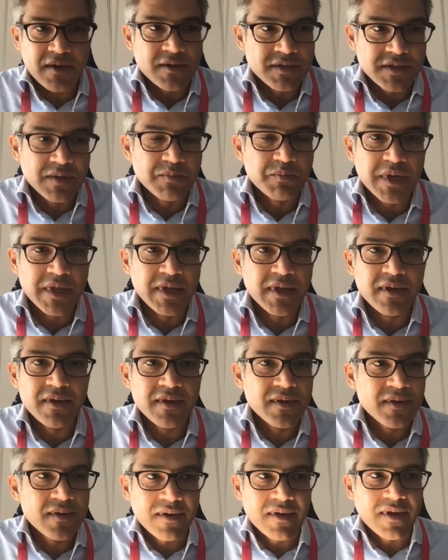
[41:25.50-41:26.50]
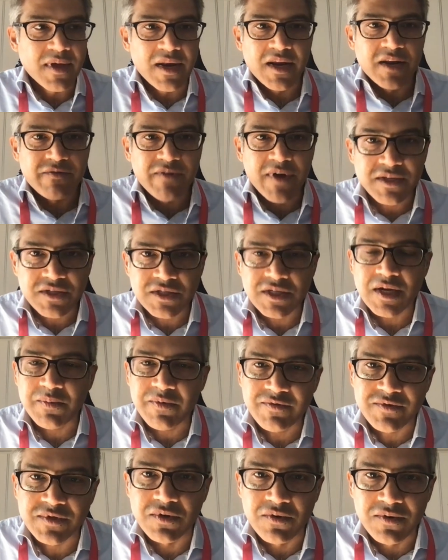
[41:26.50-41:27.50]
simply an advanced type
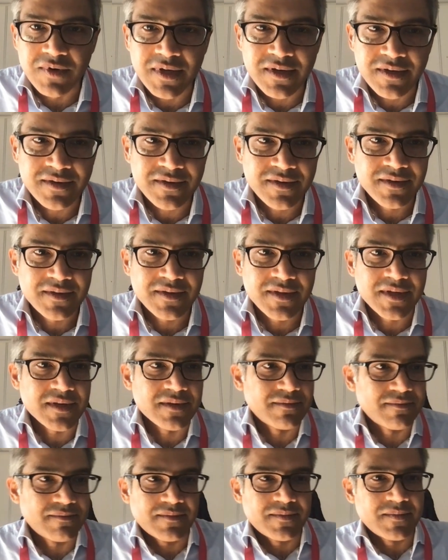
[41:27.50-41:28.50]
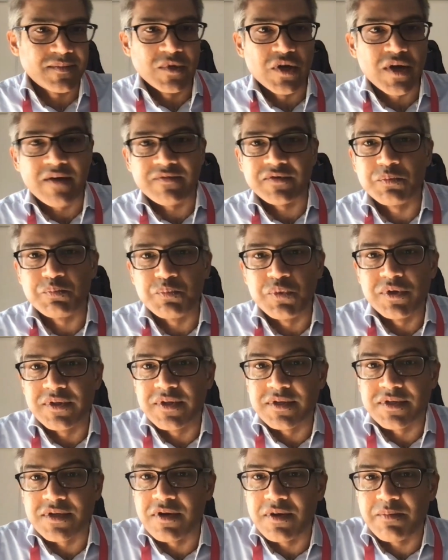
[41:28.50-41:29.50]
of solar, that you have to put
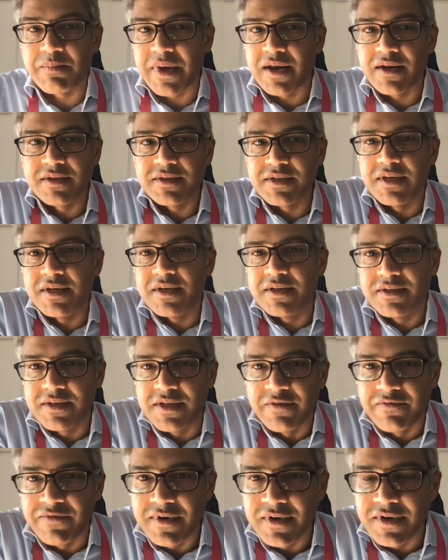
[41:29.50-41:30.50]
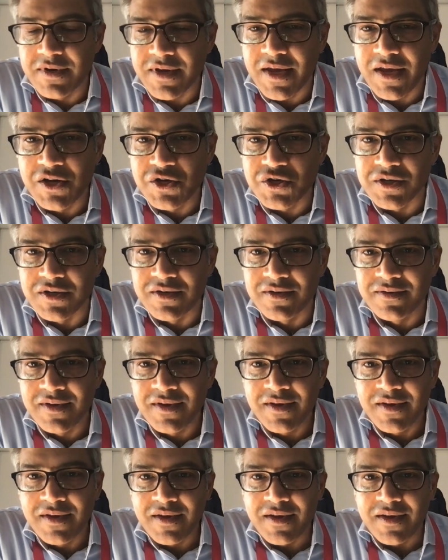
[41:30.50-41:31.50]
the solar panels in a different location
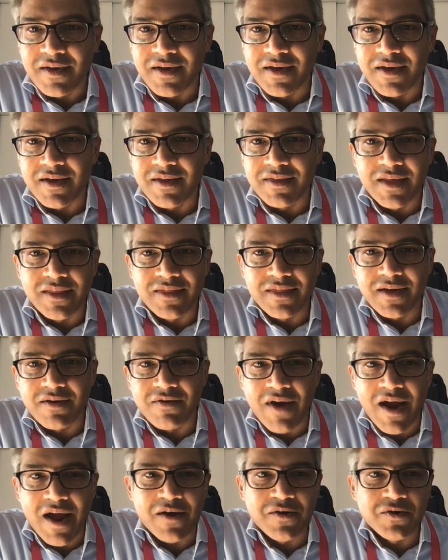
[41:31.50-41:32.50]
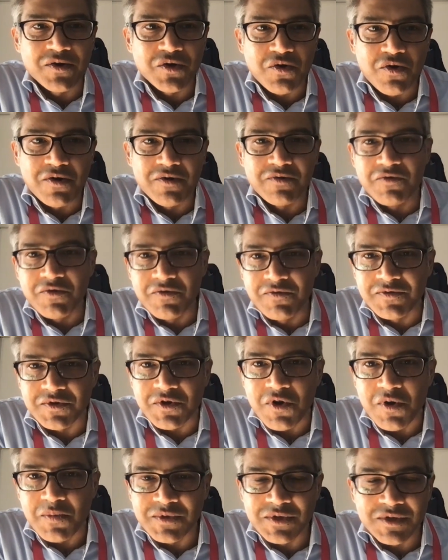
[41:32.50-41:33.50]
than the ground or on
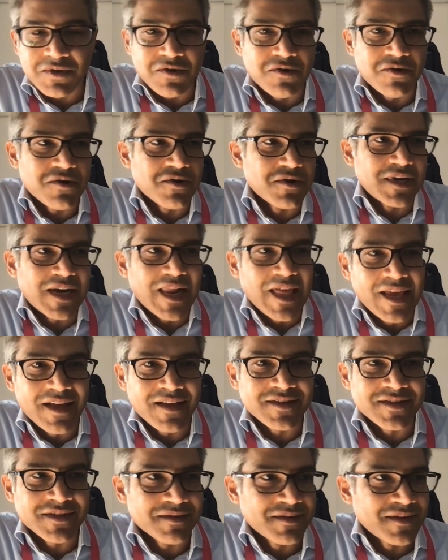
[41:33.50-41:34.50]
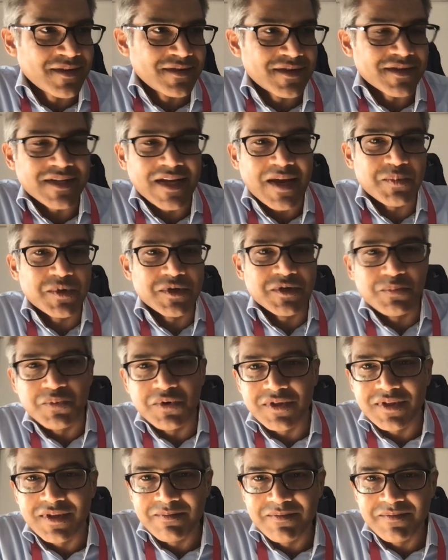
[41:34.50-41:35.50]
rooftops or on lakes. Just happen to
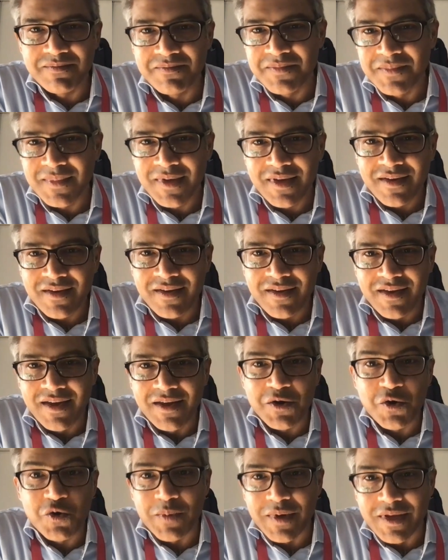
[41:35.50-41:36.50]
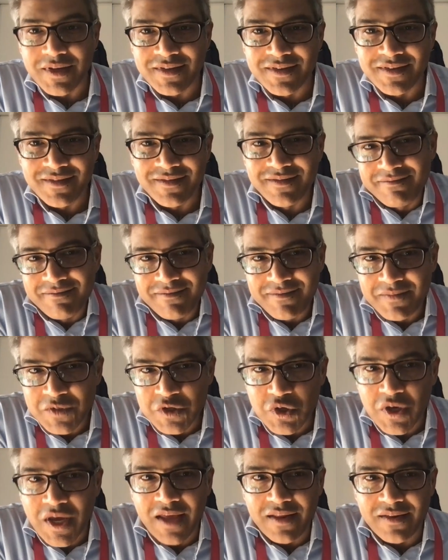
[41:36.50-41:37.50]
put them in orbit
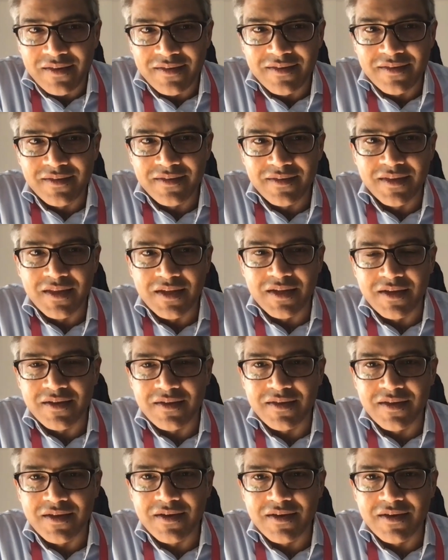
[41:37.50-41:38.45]
to get the